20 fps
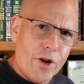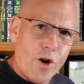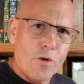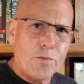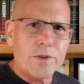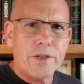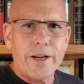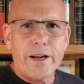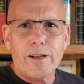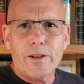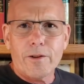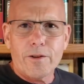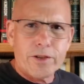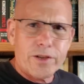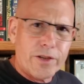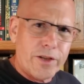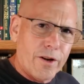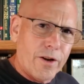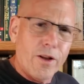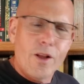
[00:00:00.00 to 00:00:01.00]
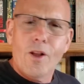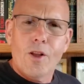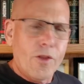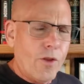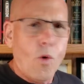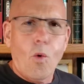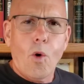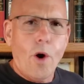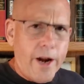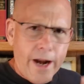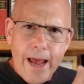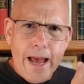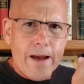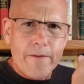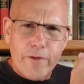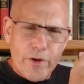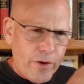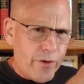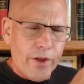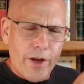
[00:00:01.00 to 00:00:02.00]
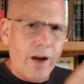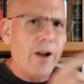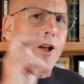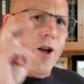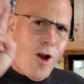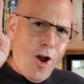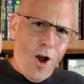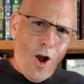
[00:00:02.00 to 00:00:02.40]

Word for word: dope sellers, the, the what have you, the